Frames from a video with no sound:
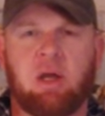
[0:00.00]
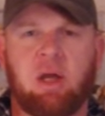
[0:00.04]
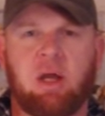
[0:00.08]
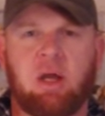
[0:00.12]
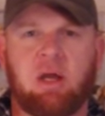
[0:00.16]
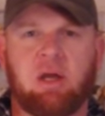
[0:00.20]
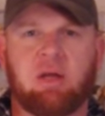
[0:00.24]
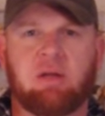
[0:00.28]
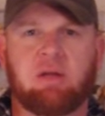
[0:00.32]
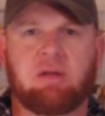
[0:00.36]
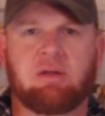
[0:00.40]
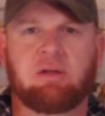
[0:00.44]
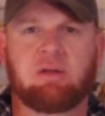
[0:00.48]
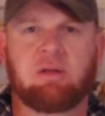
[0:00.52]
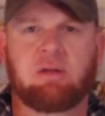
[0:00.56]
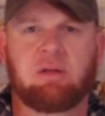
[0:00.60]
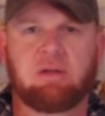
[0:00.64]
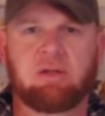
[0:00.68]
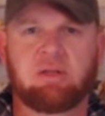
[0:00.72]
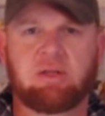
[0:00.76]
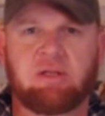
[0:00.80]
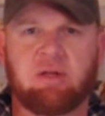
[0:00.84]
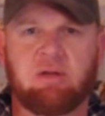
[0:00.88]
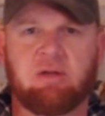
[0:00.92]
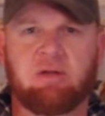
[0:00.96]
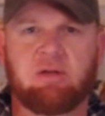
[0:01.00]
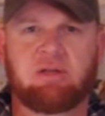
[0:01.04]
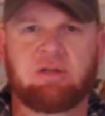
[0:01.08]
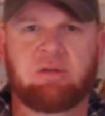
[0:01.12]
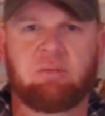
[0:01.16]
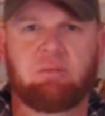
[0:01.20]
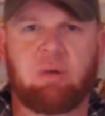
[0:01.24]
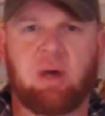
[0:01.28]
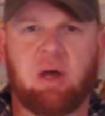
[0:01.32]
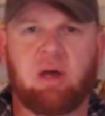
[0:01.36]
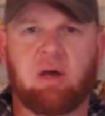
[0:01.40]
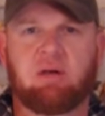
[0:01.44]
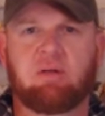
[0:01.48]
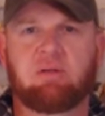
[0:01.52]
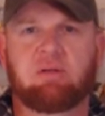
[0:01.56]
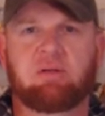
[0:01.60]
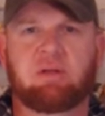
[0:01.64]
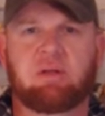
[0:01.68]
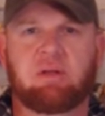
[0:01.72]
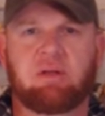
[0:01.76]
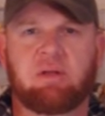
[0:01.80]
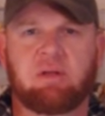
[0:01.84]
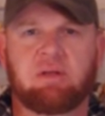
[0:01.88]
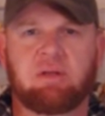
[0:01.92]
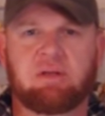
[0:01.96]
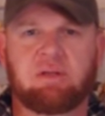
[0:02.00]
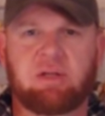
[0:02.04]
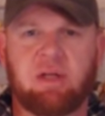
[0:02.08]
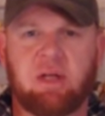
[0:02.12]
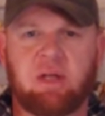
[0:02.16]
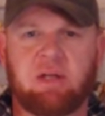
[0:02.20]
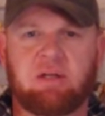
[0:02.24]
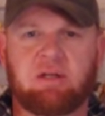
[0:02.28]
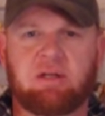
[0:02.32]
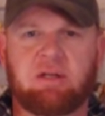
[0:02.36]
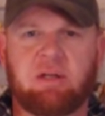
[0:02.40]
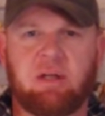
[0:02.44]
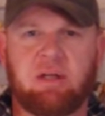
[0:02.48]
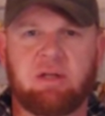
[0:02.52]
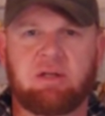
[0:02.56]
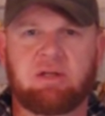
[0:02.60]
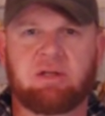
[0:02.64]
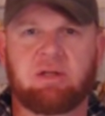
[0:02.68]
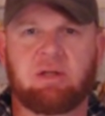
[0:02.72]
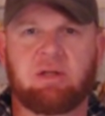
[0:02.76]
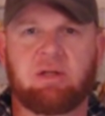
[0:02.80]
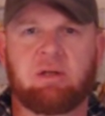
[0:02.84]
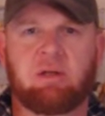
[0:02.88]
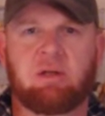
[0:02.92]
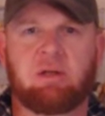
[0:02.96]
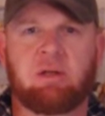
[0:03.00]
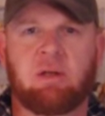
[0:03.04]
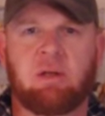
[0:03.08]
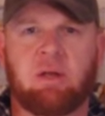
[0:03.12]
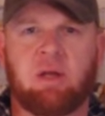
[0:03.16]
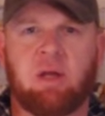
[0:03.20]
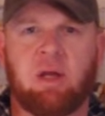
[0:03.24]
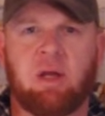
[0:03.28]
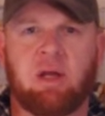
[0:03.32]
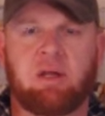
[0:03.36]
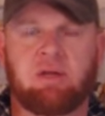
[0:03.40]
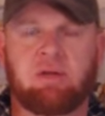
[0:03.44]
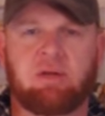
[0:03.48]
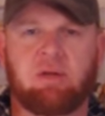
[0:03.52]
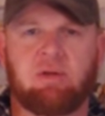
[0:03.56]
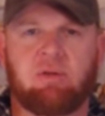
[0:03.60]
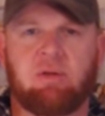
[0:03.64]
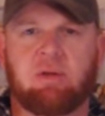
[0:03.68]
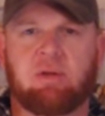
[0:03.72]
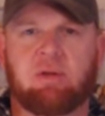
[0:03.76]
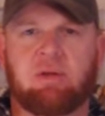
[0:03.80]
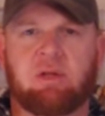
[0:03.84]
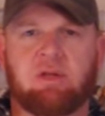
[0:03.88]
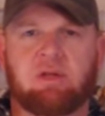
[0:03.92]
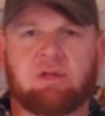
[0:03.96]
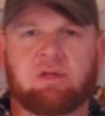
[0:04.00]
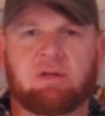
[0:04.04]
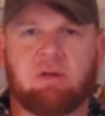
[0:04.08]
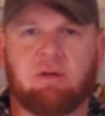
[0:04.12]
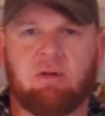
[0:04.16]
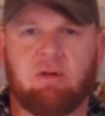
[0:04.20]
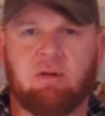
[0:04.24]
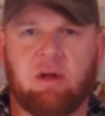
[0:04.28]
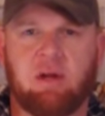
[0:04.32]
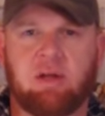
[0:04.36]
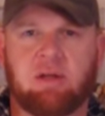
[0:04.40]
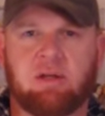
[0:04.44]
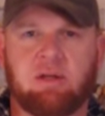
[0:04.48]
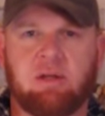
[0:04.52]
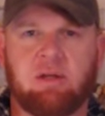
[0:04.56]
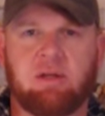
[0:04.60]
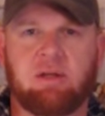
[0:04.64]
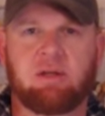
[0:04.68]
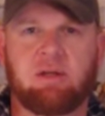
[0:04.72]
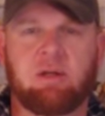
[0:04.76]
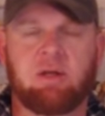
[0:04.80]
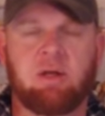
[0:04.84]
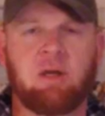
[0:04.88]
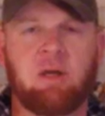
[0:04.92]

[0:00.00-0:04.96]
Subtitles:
and serious about sanitation and doing things correctly.